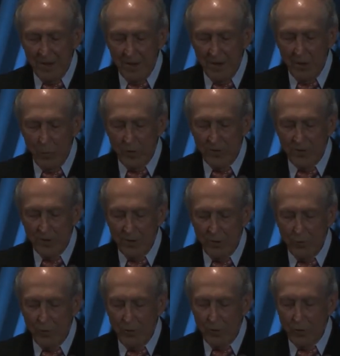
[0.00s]
Here was a
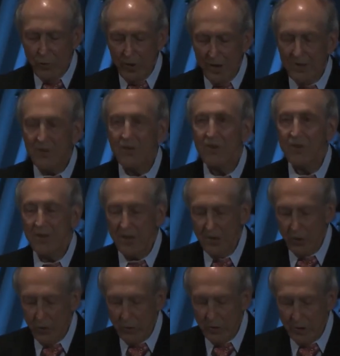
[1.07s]
real crisis. Not
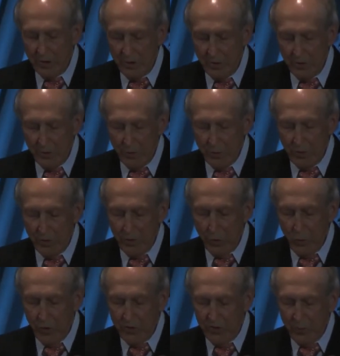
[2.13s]
only were
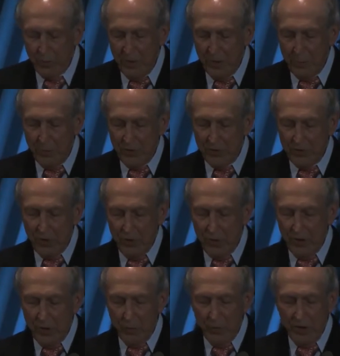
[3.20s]
hordes of people
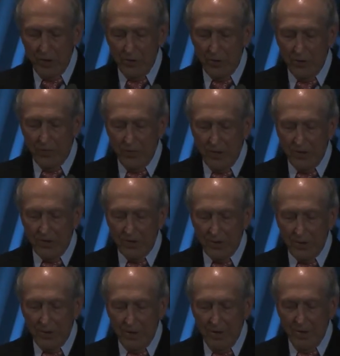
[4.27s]
scurrying around to fix
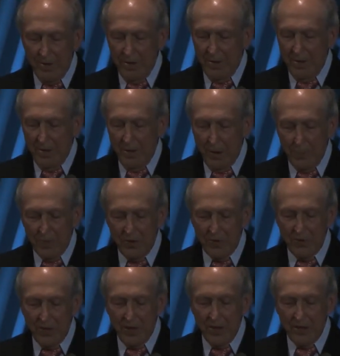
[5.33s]
up
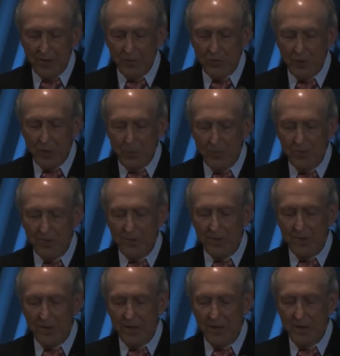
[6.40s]
designs of chips
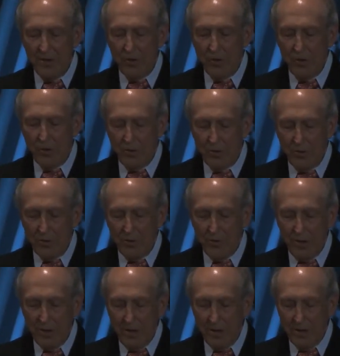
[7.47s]
then
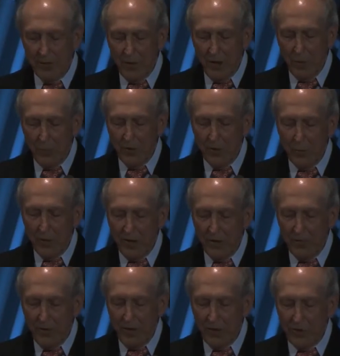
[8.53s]
in development or
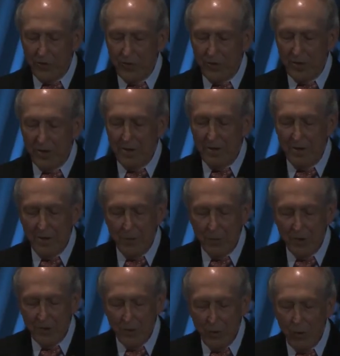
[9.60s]
manufacturing,
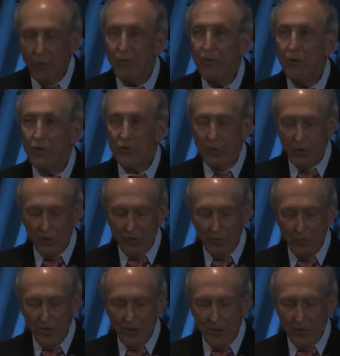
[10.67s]
but the whole future of
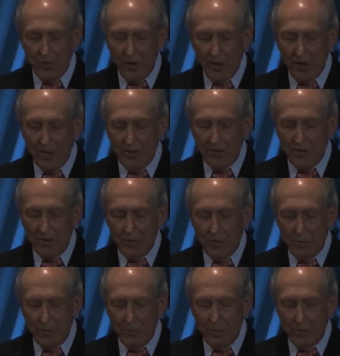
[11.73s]
miniaturized